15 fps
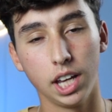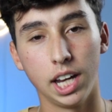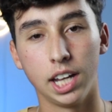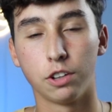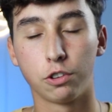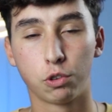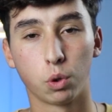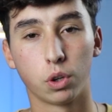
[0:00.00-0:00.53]
in
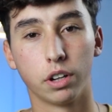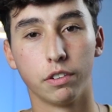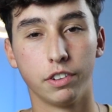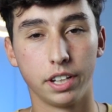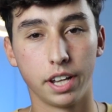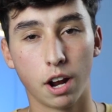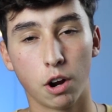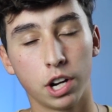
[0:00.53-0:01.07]
a sort of
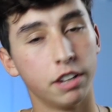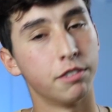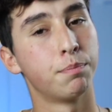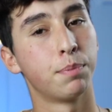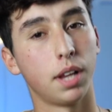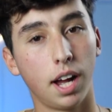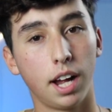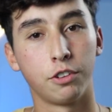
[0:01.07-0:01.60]
narrative
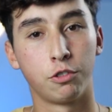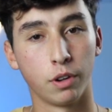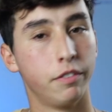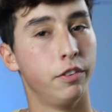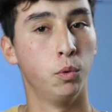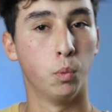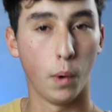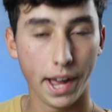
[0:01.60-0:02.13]
plot
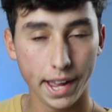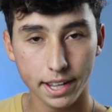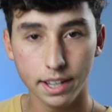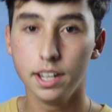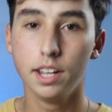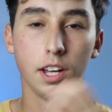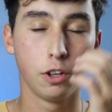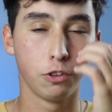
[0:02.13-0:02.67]
driven way.
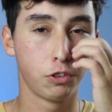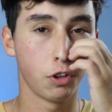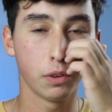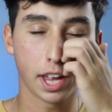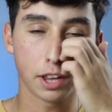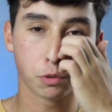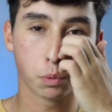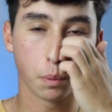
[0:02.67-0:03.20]
So
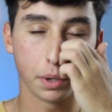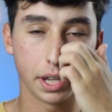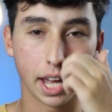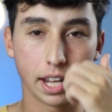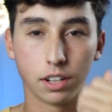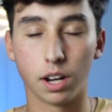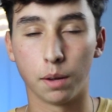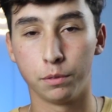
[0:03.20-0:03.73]
that's what we
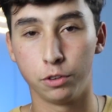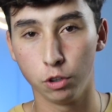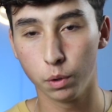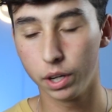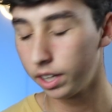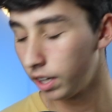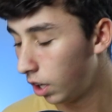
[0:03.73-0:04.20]
ended up doing.